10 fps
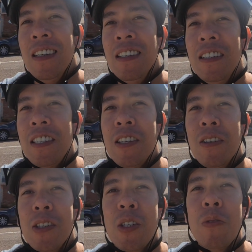There's
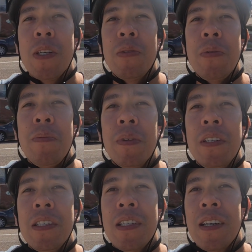not so much people
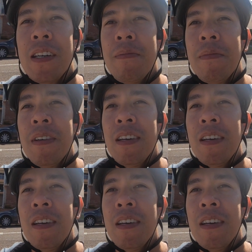this time.